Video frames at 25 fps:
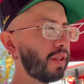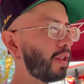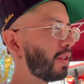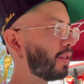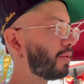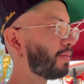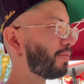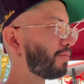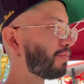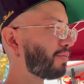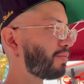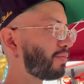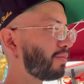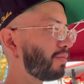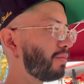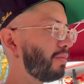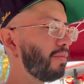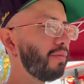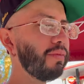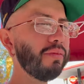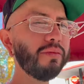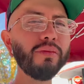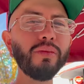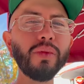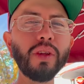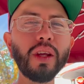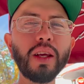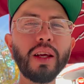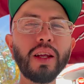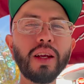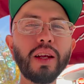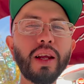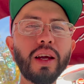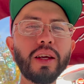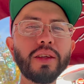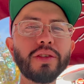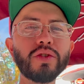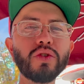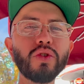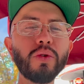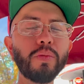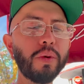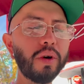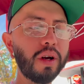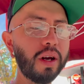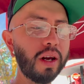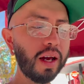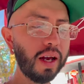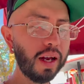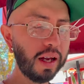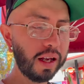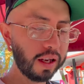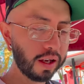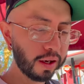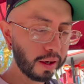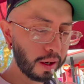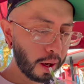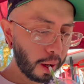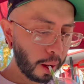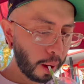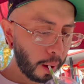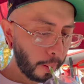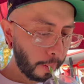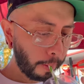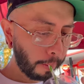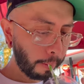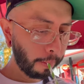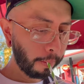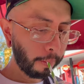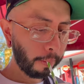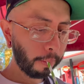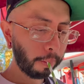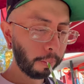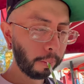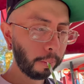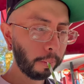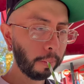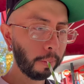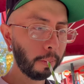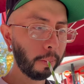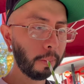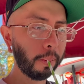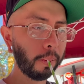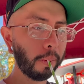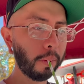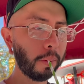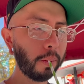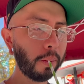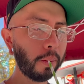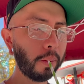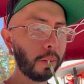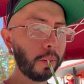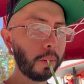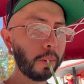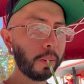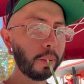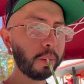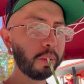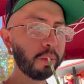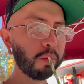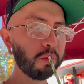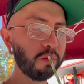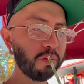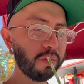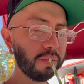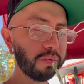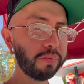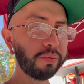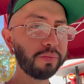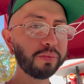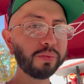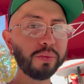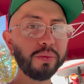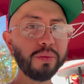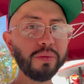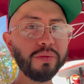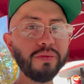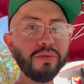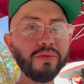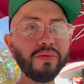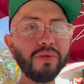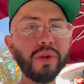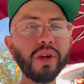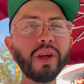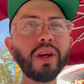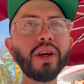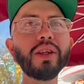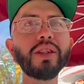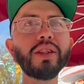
could taste the ginger, but it's like super light. Nice. Kind of minty.